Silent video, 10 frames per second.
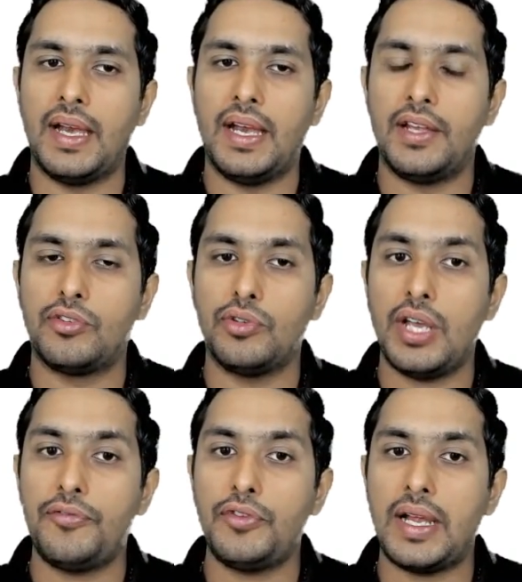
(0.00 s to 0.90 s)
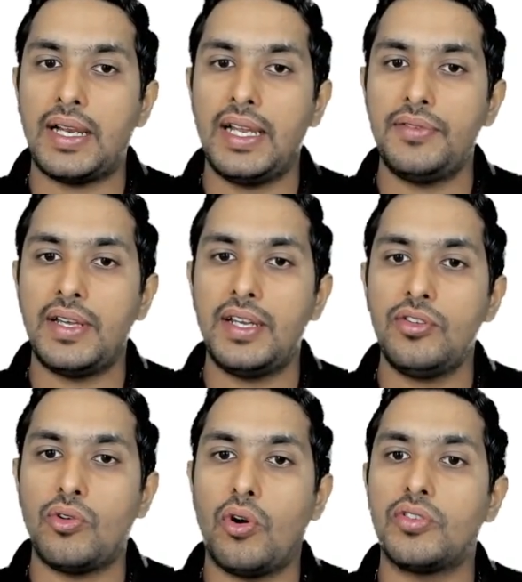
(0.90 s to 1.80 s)
so you have to analyze various
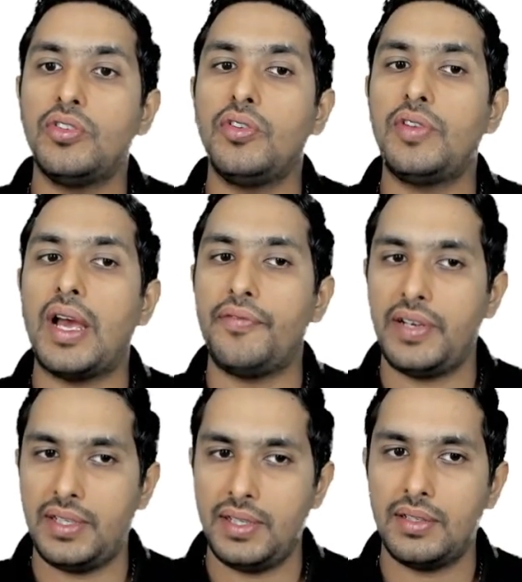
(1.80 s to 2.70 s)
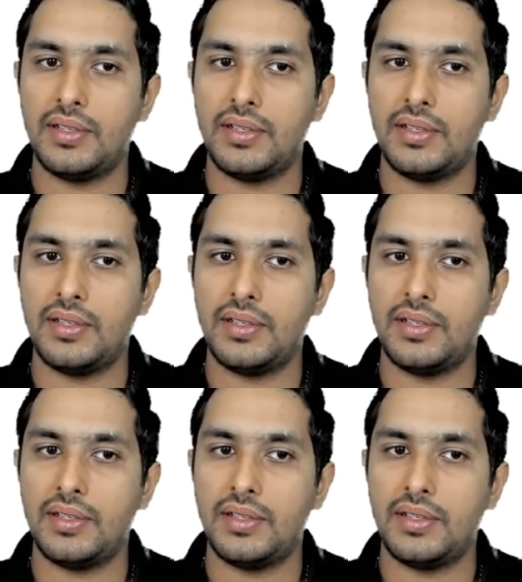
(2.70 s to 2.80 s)
causes of dam failure.